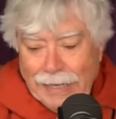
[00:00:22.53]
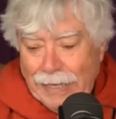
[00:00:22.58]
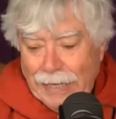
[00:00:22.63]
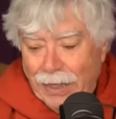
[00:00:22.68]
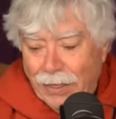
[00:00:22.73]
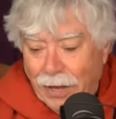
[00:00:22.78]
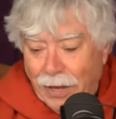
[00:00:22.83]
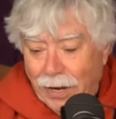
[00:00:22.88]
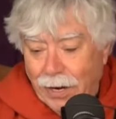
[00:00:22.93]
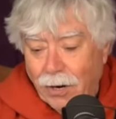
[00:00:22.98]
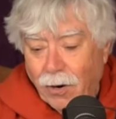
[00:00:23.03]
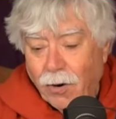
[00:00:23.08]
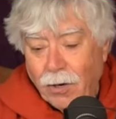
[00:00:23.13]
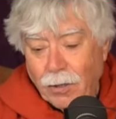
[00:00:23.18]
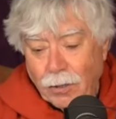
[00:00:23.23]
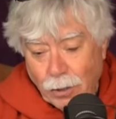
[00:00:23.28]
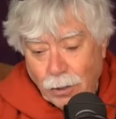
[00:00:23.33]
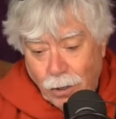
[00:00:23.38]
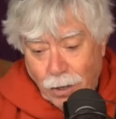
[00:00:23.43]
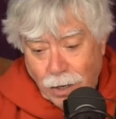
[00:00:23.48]
They are
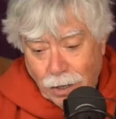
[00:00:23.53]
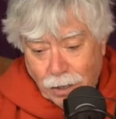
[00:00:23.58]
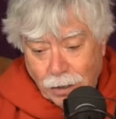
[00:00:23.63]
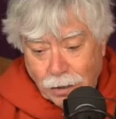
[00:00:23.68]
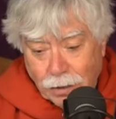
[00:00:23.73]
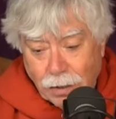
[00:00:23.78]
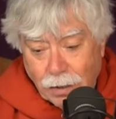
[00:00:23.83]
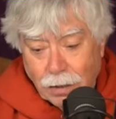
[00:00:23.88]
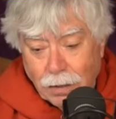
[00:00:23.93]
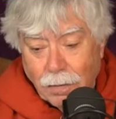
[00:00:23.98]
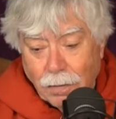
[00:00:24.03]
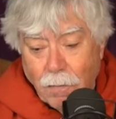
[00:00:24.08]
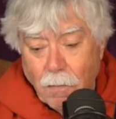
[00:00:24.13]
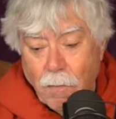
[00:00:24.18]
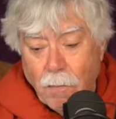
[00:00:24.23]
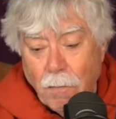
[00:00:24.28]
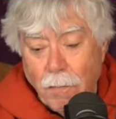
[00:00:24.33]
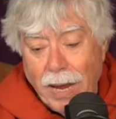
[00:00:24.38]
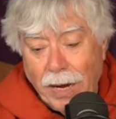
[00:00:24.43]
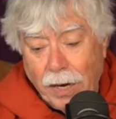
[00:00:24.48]
talking
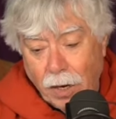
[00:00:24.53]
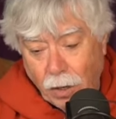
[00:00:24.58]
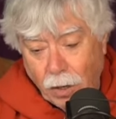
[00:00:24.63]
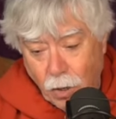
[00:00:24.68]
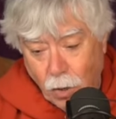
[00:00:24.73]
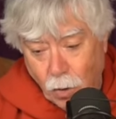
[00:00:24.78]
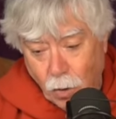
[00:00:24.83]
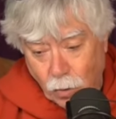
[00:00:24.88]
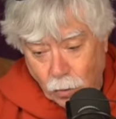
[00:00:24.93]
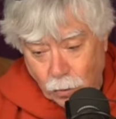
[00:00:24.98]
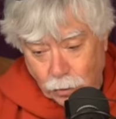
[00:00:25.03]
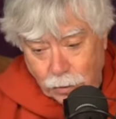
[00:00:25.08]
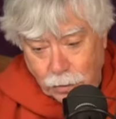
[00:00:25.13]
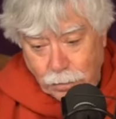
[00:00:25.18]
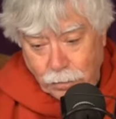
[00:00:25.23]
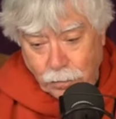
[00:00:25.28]
mega cold.